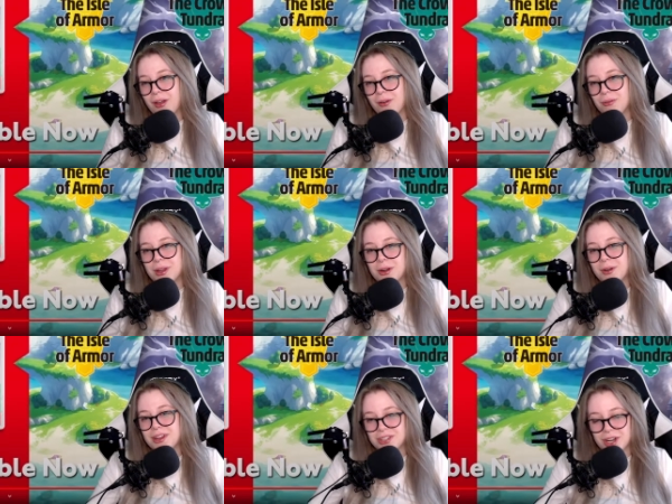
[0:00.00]

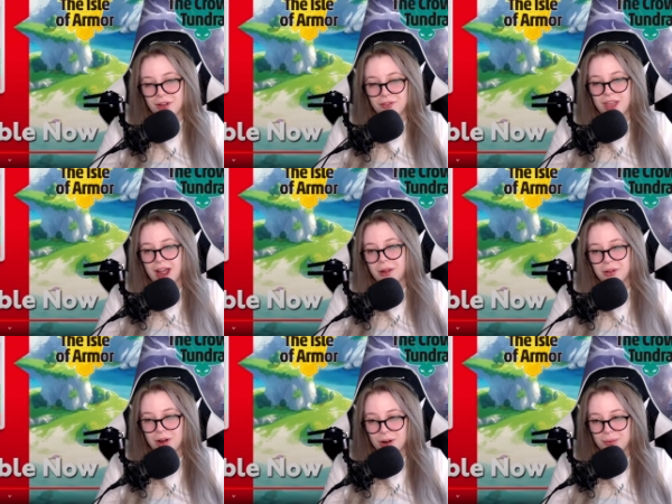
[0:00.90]
reiteration of the Isle
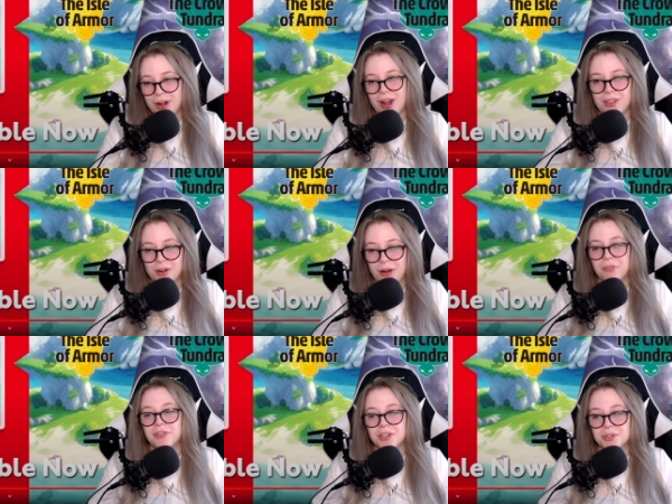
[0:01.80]
of Armor and the Crown
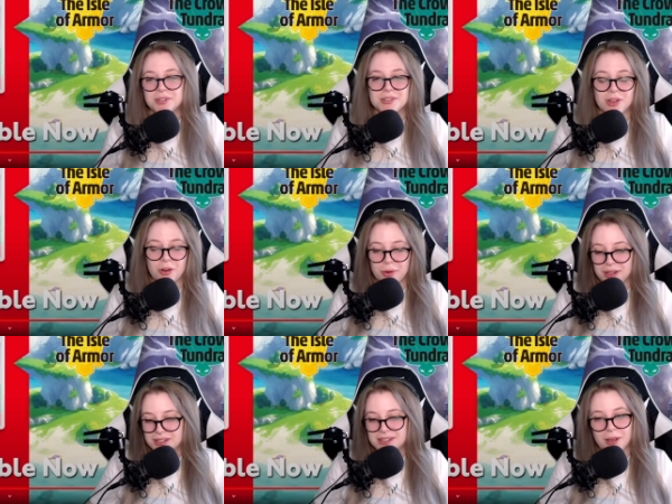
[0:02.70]
Tundra is
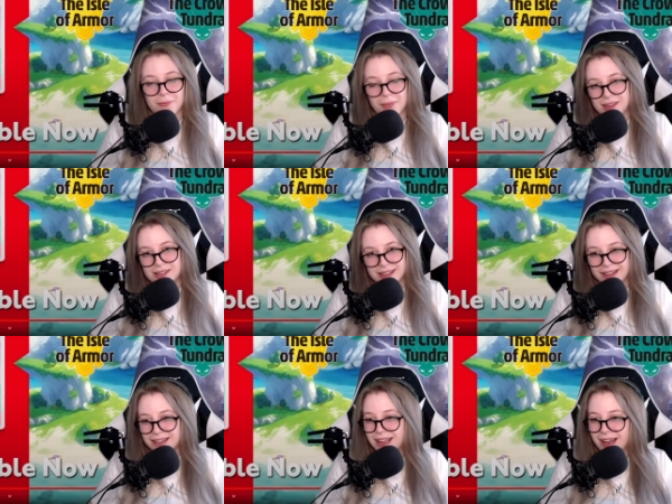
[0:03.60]
always
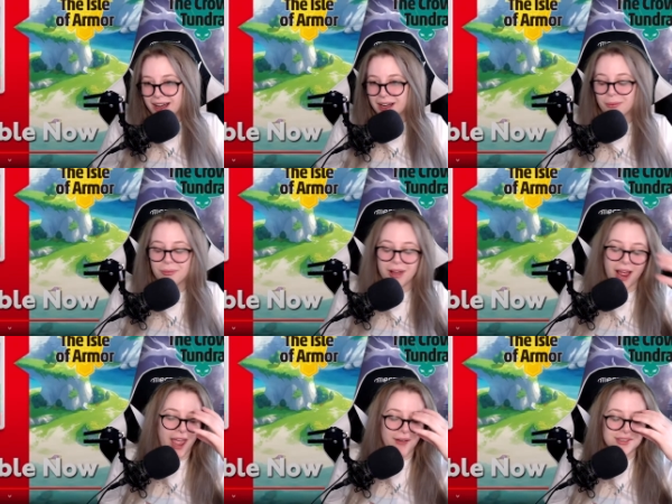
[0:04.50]
amazing. I
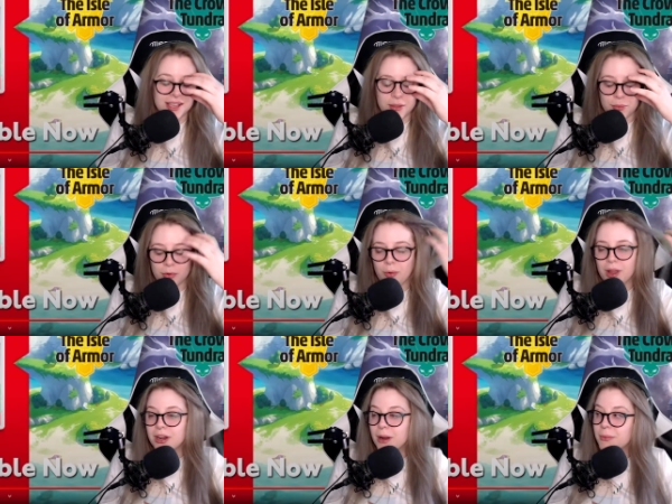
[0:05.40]
have seen them
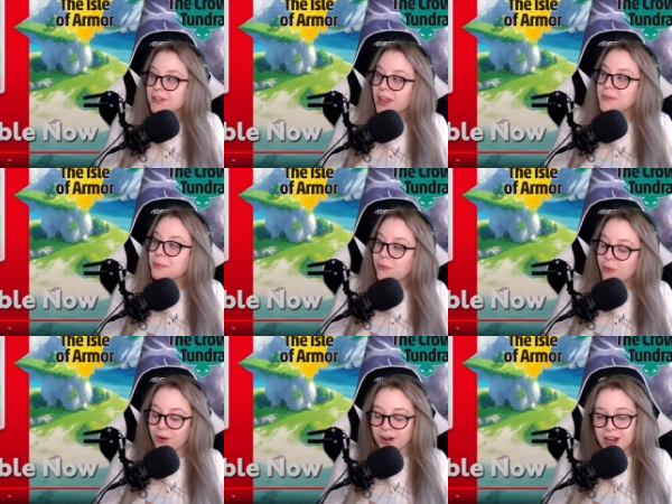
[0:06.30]
quite a number of times
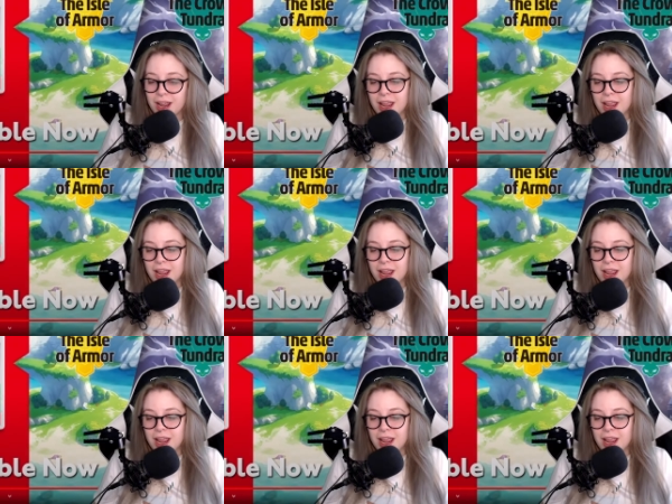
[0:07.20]
before.